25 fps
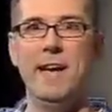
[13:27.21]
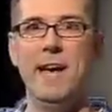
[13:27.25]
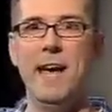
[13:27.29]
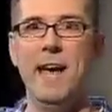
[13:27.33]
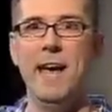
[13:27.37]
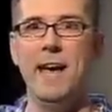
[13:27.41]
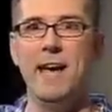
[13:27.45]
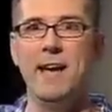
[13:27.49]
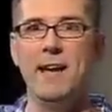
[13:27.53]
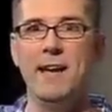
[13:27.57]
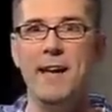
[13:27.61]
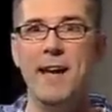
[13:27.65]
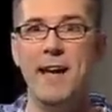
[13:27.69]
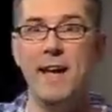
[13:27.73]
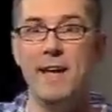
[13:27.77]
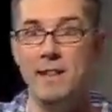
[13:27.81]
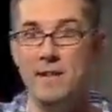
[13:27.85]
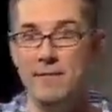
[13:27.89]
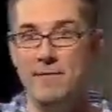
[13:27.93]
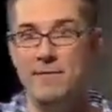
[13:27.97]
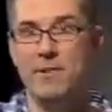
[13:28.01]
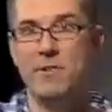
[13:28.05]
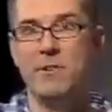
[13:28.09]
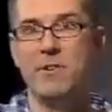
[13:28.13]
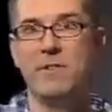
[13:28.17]
and
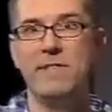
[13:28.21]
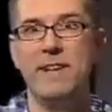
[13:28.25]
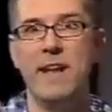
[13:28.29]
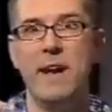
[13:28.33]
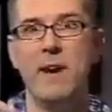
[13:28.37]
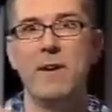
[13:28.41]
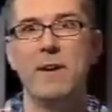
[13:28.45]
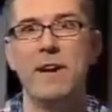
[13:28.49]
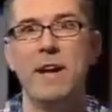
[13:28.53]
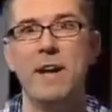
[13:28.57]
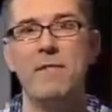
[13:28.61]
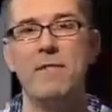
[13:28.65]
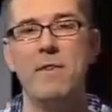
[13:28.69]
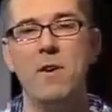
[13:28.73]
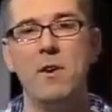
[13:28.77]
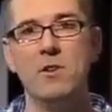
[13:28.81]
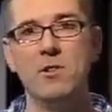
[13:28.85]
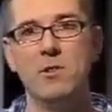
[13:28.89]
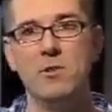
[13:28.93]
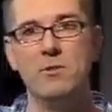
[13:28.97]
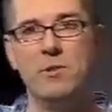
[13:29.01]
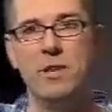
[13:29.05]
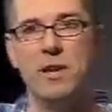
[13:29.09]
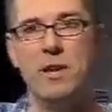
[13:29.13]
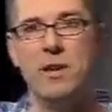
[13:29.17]
the Future of Talent have
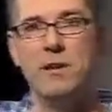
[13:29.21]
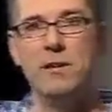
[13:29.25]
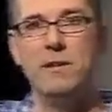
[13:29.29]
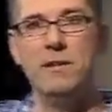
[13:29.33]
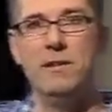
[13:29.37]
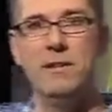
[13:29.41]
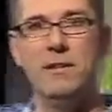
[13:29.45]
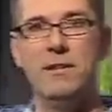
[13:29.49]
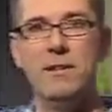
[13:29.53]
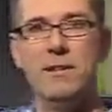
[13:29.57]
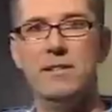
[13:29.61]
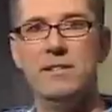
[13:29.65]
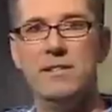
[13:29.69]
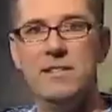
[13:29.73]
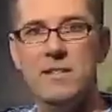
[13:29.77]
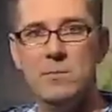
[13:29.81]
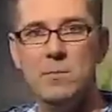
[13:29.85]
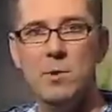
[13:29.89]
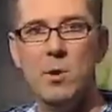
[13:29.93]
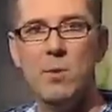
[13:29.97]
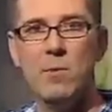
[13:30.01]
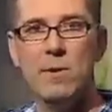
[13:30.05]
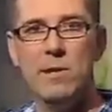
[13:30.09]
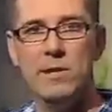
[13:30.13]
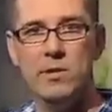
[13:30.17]
also done
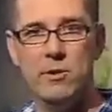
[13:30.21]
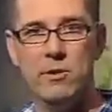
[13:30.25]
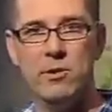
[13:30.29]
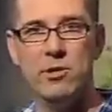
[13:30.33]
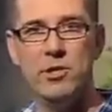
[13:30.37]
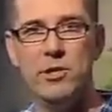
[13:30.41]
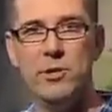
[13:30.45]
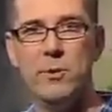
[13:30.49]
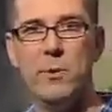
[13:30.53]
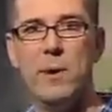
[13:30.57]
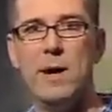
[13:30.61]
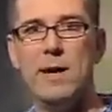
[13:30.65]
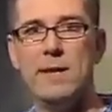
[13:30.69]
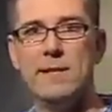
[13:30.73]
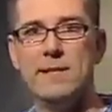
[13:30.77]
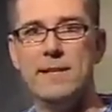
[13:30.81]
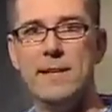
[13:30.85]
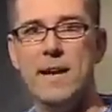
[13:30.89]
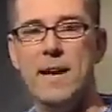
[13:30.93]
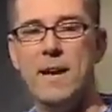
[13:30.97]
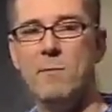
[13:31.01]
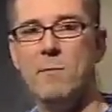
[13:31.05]
similar research to us.